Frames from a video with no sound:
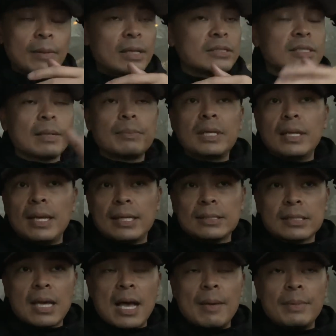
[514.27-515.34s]
something
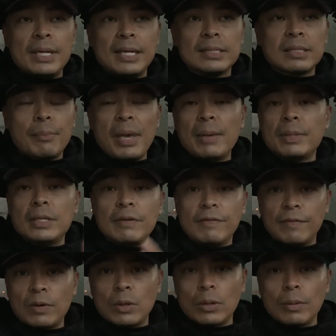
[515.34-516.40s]
as common as a payment
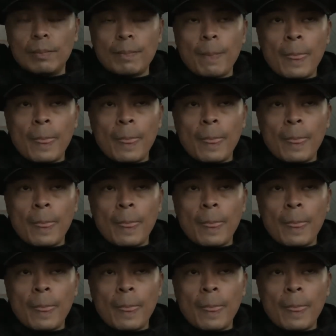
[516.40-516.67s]
deferral